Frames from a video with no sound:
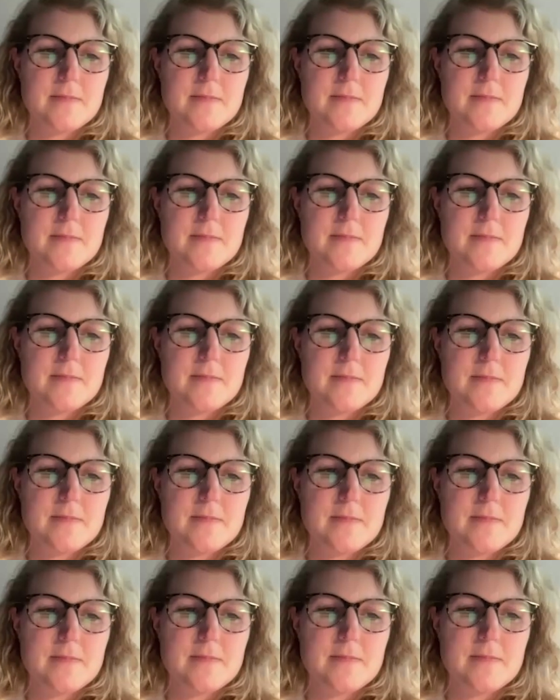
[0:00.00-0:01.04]

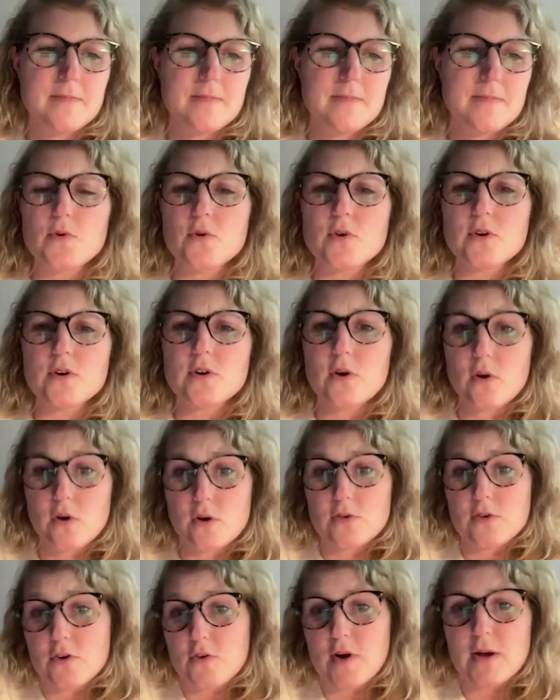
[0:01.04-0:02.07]
uh, the author of the
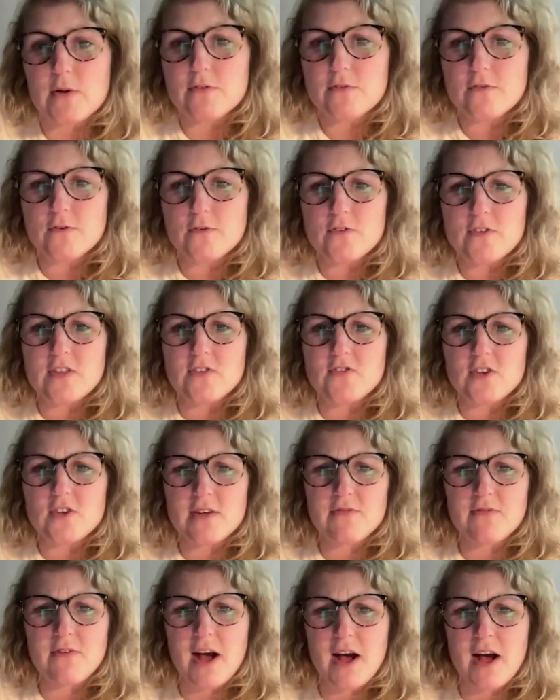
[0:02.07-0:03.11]
book on crowdsourcing,
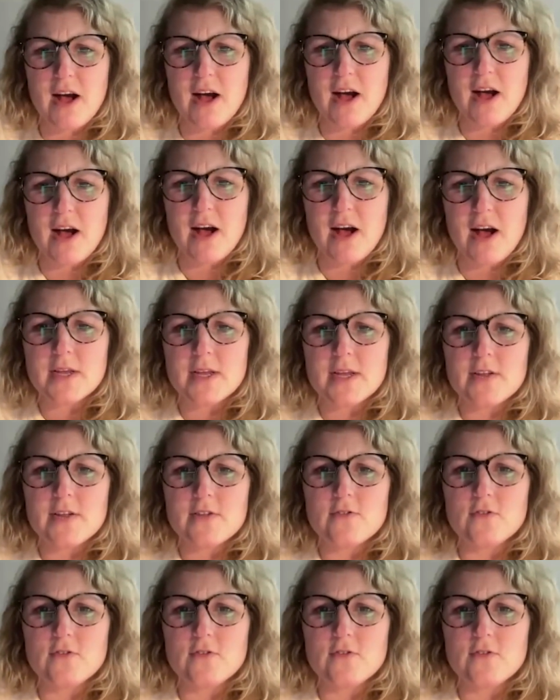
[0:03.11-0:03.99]
Jeff Howe,